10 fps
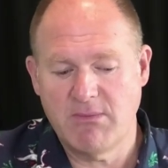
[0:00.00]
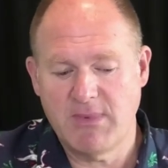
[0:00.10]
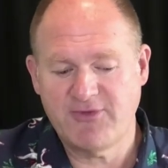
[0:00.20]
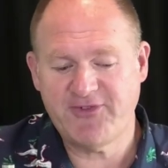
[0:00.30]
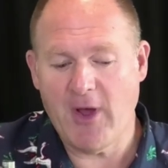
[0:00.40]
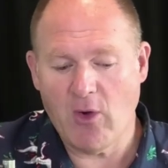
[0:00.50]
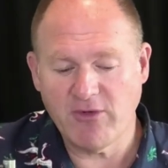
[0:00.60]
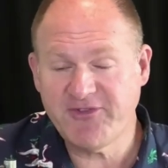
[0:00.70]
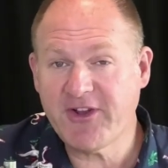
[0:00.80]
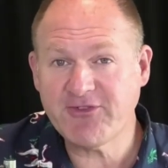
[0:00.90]
sell
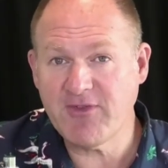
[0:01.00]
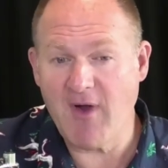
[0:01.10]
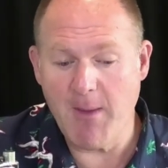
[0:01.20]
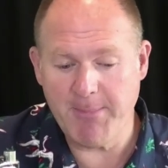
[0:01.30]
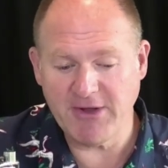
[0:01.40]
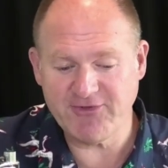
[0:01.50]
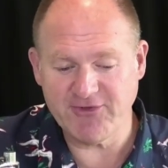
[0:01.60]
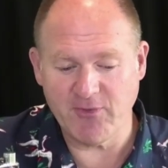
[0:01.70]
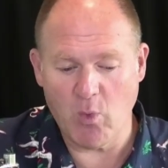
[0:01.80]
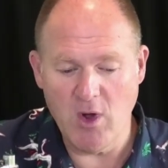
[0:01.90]
65
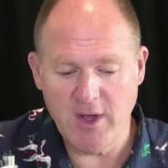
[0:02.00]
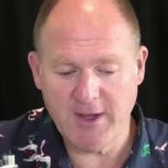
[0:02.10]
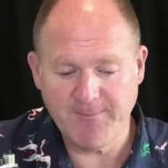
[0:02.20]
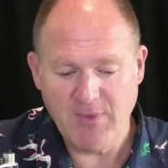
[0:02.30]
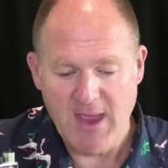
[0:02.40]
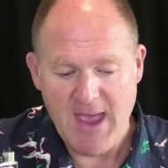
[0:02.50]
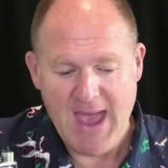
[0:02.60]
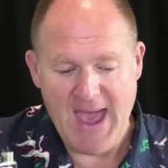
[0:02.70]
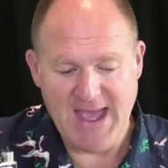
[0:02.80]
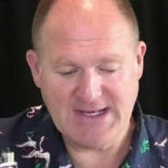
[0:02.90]
pieces of work,
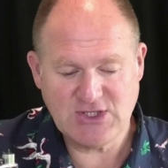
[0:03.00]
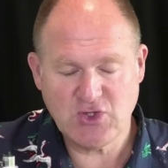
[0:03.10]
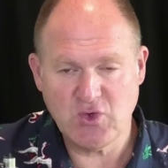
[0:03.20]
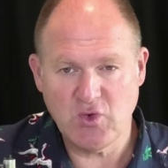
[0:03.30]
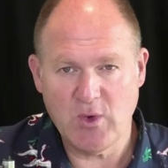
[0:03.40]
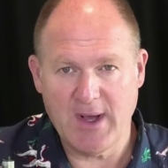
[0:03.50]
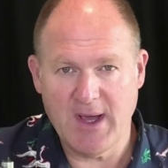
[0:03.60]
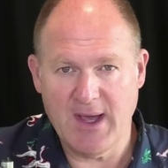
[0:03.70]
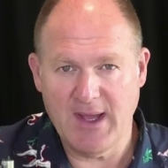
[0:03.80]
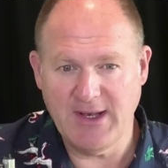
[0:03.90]
and to
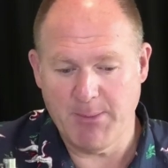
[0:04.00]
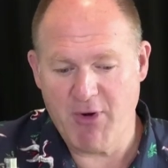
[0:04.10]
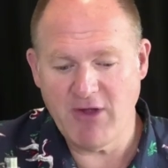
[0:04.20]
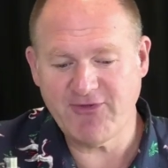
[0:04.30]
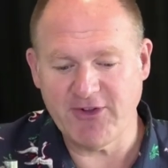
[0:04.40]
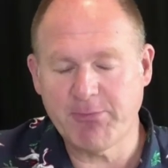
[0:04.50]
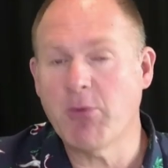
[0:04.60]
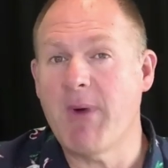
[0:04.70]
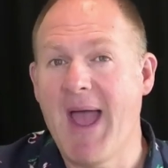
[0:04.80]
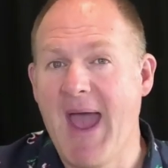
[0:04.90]
uh, in the process
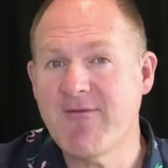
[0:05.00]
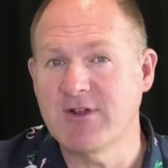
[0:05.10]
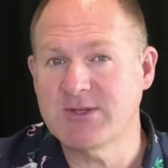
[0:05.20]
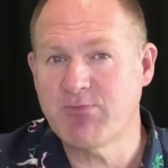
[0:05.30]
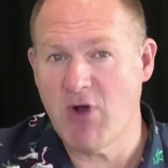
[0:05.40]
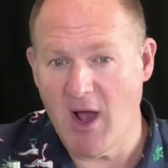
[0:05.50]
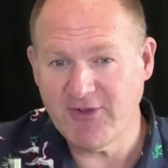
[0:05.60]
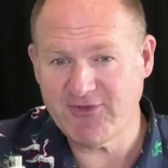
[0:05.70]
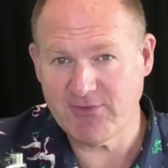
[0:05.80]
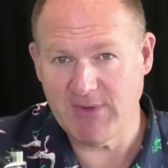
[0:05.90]
put my average
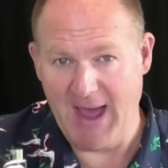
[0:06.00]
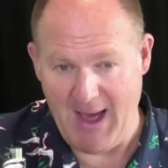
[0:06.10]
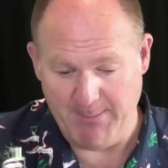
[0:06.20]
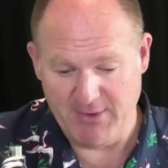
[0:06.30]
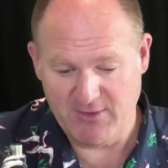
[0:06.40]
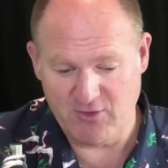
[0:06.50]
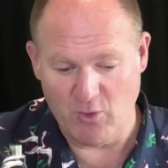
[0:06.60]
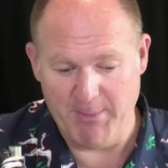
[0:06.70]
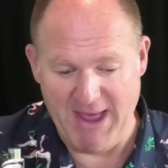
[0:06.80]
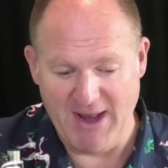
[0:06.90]
price up
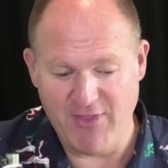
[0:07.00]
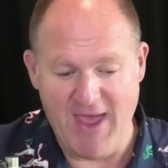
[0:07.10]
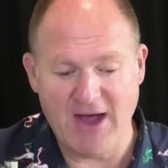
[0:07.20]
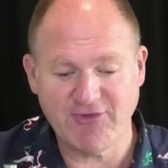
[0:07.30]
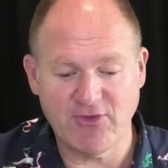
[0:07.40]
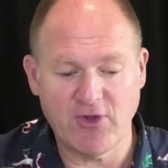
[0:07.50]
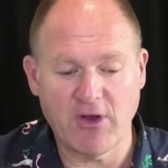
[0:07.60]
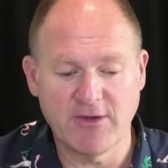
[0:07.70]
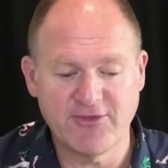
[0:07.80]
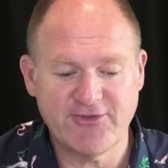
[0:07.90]
to about a thousand
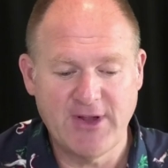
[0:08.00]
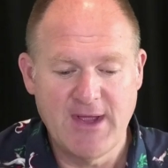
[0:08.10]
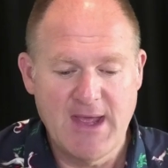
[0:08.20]
dollars.